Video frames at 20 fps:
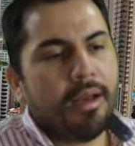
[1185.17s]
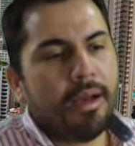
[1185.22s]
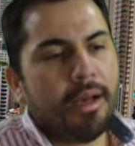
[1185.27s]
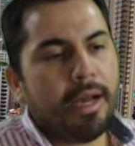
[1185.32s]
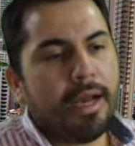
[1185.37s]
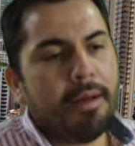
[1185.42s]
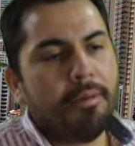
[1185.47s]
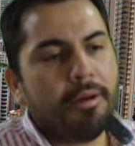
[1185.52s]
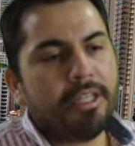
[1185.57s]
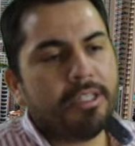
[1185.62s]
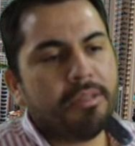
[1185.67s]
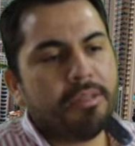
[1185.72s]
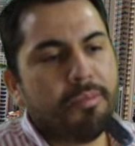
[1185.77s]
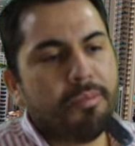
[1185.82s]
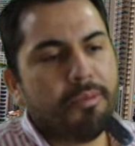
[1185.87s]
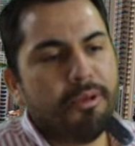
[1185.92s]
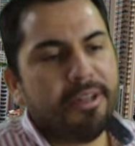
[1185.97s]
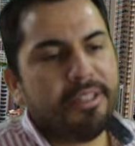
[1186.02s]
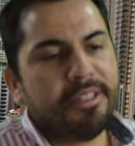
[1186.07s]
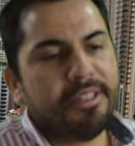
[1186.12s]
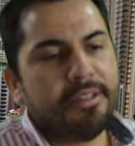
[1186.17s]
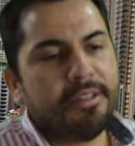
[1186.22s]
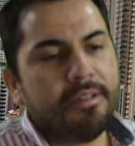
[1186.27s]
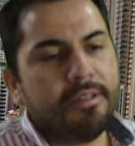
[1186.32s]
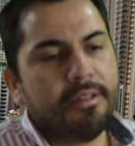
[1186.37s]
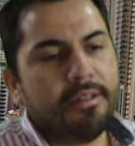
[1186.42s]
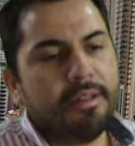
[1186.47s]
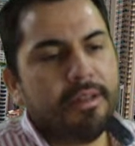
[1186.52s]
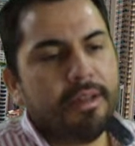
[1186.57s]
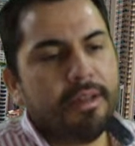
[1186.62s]
have
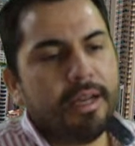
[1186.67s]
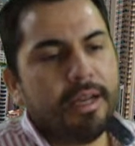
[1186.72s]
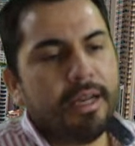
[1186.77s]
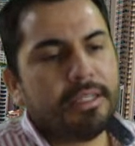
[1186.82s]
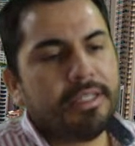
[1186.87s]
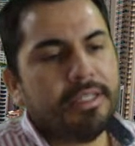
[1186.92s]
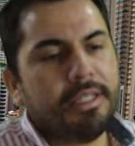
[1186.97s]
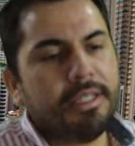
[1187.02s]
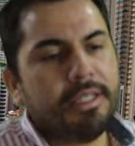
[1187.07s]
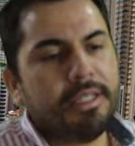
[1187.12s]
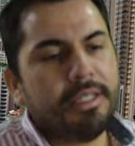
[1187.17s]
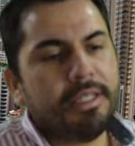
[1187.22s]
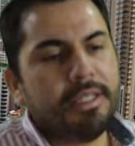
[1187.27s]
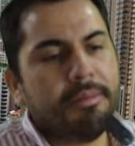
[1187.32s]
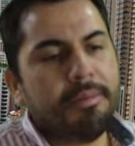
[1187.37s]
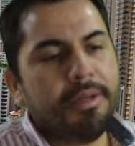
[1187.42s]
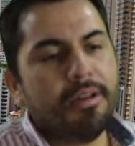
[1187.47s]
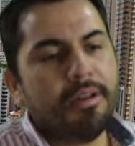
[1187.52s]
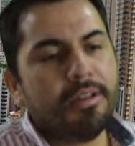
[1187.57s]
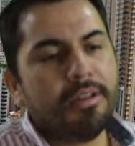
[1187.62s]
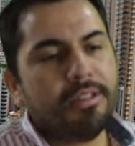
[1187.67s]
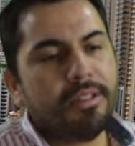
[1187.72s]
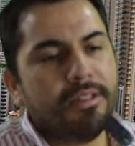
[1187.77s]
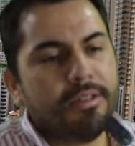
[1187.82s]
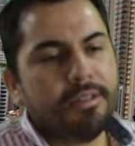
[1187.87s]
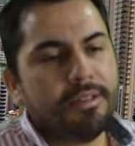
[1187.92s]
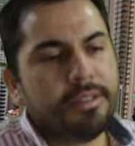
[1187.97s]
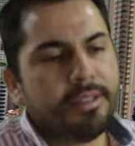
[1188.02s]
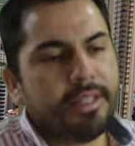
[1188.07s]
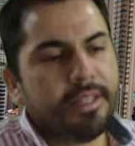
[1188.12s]
expressed a similar
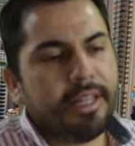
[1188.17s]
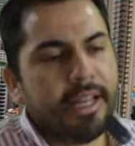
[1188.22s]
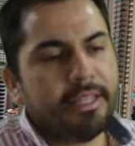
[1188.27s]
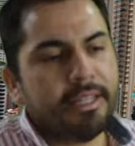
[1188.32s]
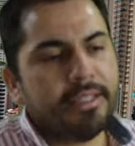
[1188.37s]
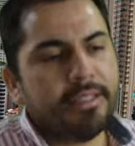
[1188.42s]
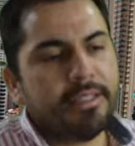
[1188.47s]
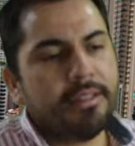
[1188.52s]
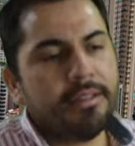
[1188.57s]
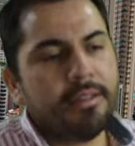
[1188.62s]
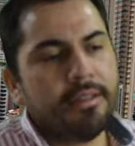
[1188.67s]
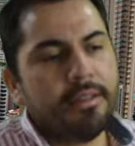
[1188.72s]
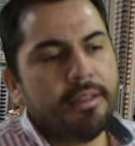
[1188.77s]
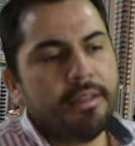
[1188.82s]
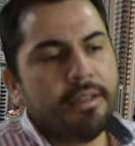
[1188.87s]
stance,